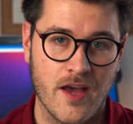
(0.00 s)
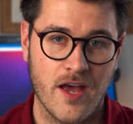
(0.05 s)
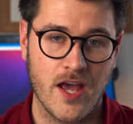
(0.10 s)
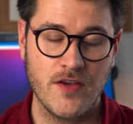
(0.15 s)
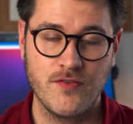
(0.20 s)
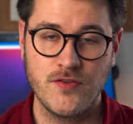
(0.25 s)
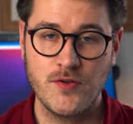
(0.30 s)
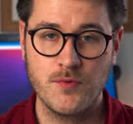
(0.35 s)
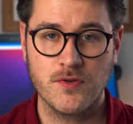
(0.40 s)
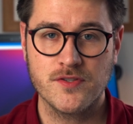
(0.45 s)

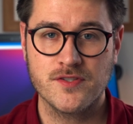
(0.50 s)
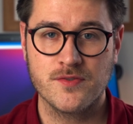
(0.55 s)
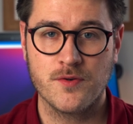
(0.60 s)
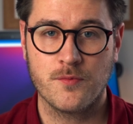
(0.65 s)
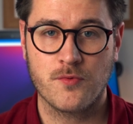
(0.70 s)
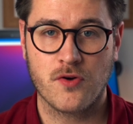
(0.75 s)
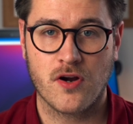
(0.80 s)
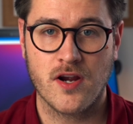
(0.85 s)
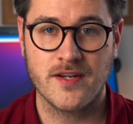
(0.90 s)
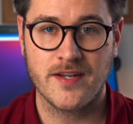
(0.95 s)
If you want to
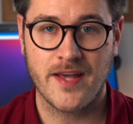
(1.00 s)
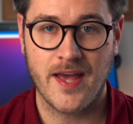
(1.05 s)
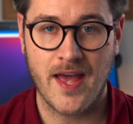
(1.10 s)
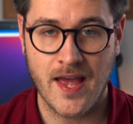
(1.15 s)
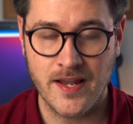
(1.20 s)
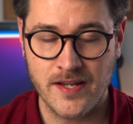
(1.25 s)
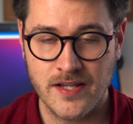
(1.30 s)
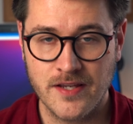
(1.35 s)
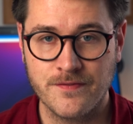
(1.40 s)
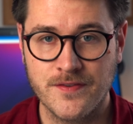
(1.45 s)
upgrade
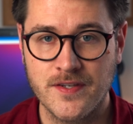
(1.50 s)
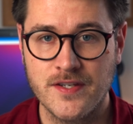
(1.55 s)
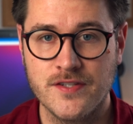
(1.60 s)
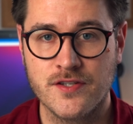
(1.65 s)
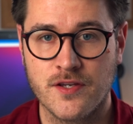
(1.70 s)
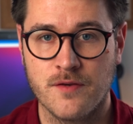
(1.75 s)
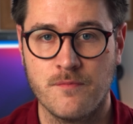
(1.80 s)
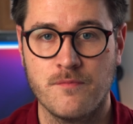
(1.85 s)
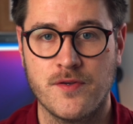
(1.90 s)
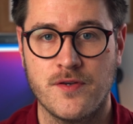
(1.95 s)
any of these
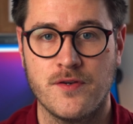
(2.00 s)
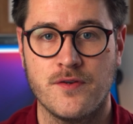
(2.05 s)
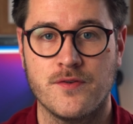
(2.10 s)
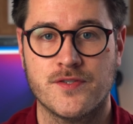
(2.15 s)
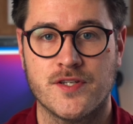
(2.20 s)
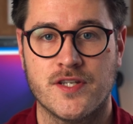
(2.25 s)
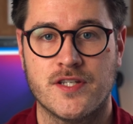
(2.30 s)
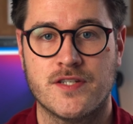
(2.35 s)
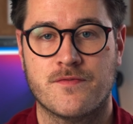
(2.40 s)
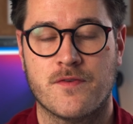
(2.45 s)

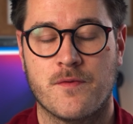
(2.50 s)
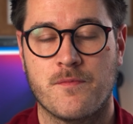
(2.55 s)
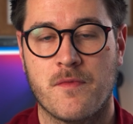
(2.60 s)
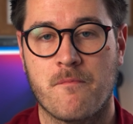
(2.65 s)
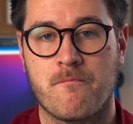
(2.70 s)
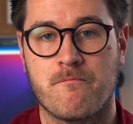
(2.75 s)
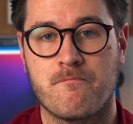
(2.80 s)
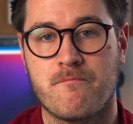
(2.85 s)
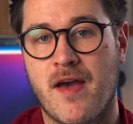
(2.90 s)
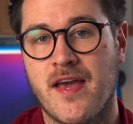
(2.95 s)
computers from
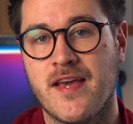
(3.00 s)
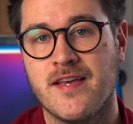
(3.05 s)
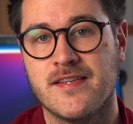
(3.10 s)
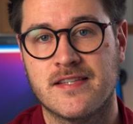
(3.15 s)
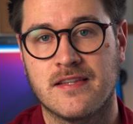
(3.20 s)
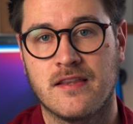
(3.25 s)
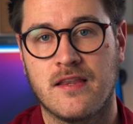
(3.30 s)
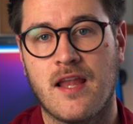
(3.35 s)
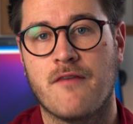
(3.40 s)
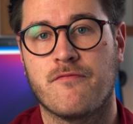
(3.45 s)
the base
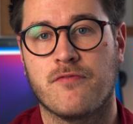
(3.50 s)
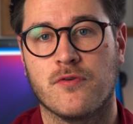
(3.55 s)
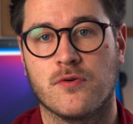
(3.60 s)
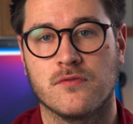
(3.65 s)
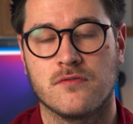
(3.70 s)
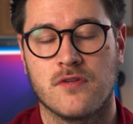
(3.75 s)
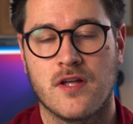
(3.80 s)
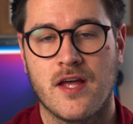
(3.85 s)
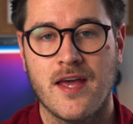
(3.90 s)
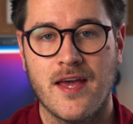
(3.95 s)

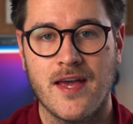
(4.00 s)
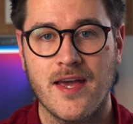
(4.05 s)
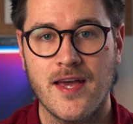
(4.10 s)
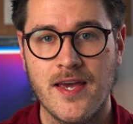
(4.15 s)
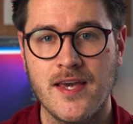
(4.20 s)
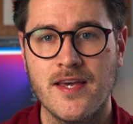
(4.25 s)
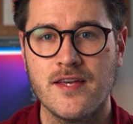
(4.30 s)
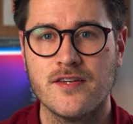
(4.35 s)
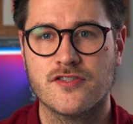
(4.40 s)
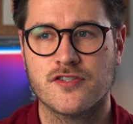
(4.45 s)
level,
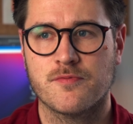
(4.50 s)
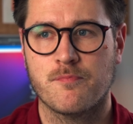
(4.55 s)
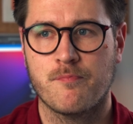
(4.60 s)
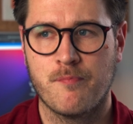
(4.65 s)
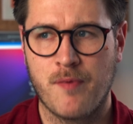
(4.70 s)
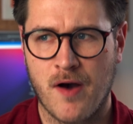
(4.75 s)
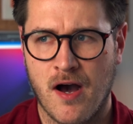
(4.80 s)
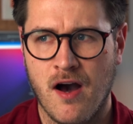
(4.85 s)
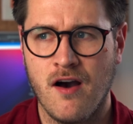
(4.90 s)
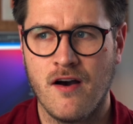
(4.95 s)
each
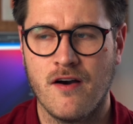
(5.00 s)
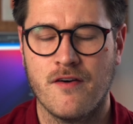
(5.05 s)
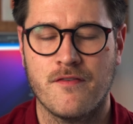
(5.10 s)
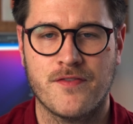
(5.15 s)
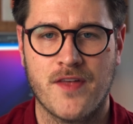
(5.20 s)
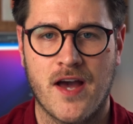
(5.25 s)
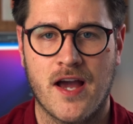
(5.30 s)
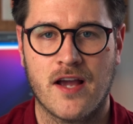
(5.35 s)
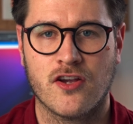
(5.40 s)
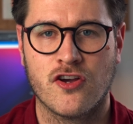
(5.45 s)
part of
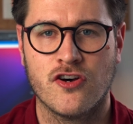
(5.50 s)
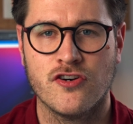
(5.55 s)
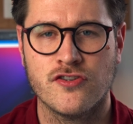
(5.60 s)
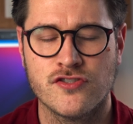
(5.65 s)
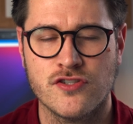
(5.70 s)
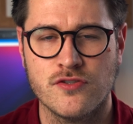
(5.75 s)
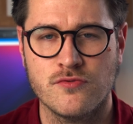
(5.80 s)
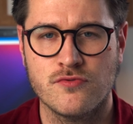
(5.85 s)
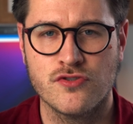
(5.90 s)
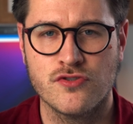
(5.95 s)
that costs you